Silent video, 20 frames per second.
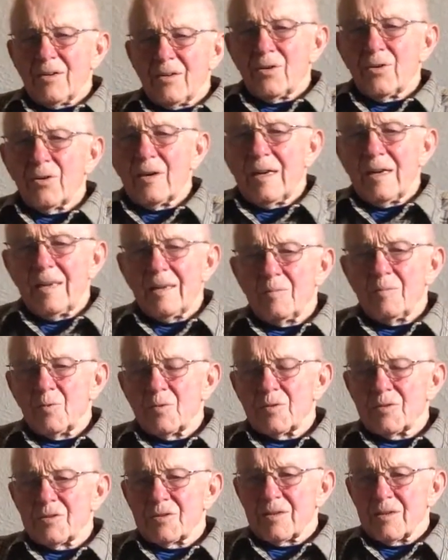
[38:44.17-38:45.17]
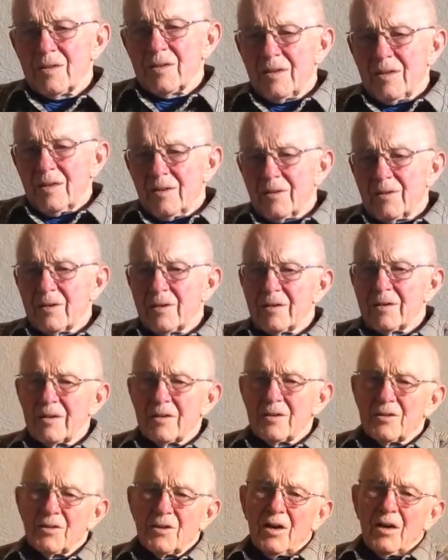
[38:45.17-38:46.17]
Her name was Linda
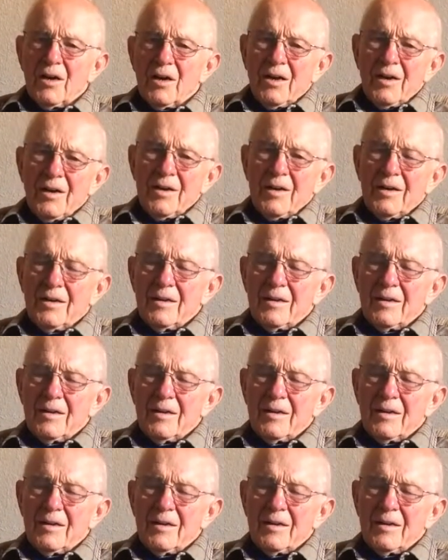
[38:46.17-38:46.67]
Todd.